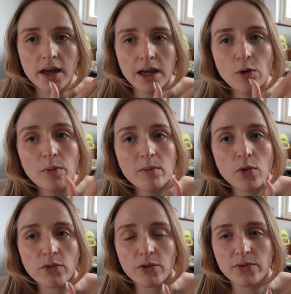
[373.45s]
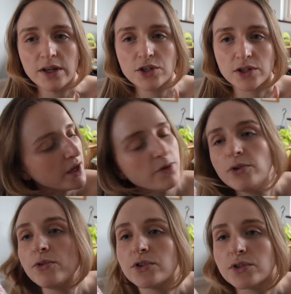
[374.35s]
It will be more of a feature. If
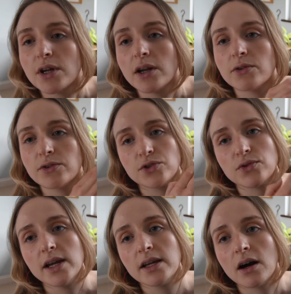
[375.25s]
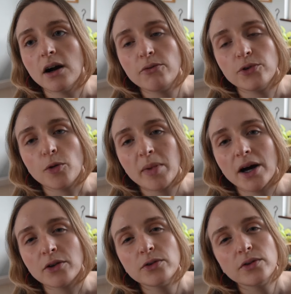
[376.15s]
you've just done a straight cut for your
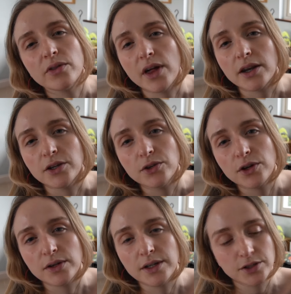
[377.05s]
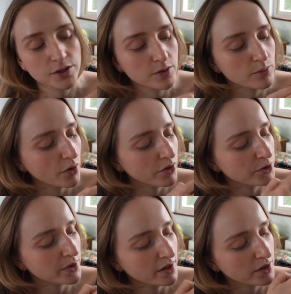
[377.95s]
panel, then you don't need to bother
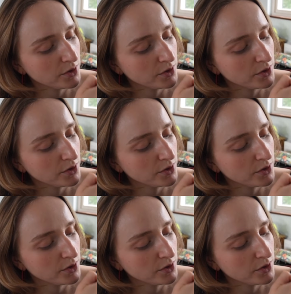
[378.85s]
doing that.